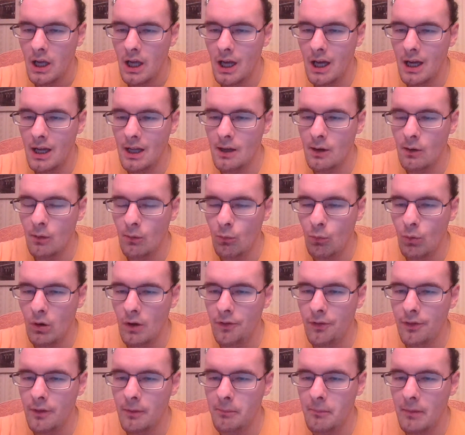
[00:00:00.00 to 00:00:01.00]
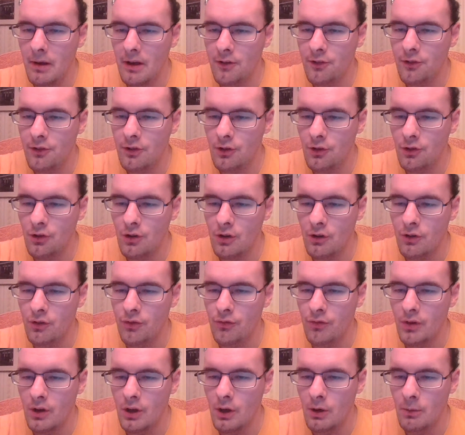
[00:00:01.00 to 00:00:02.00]
and what the message is
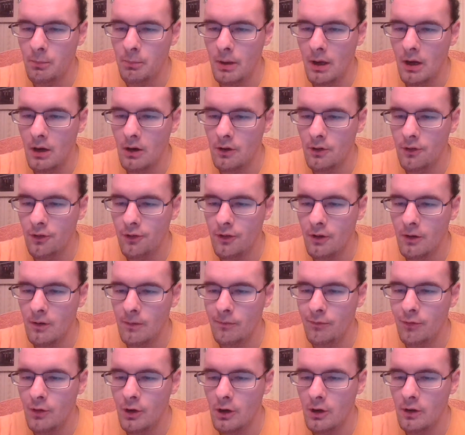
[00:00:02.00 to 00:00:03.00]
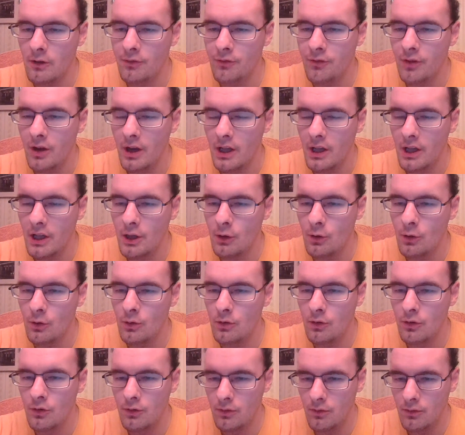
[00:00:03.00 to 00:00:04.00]
for you parents out there that
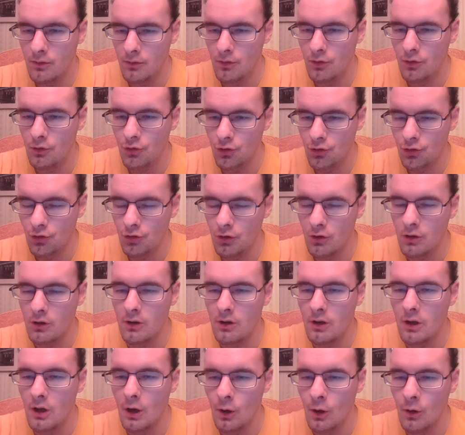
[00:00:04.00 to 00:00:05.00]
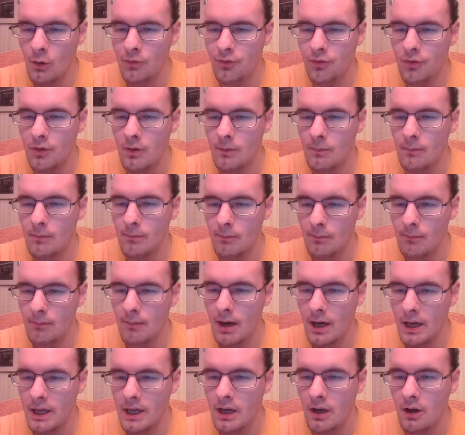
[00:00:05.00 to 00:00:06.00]
you should know from
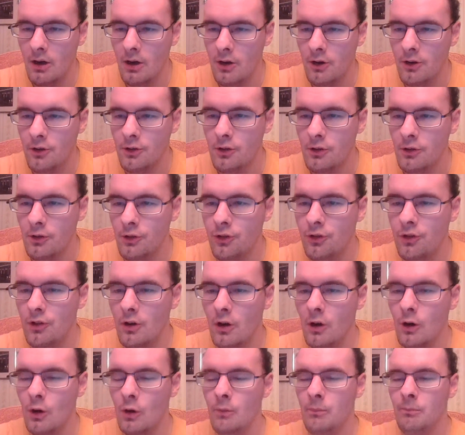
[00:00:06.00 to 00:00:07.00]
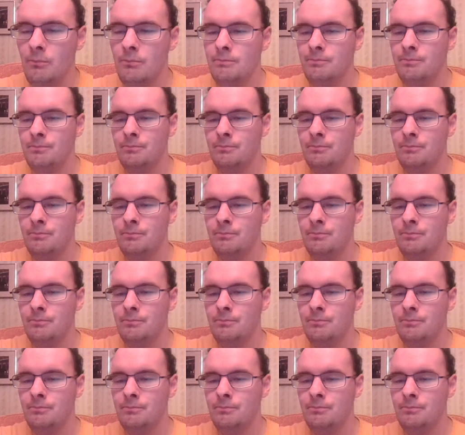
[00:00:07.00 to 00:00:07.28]
my character. So,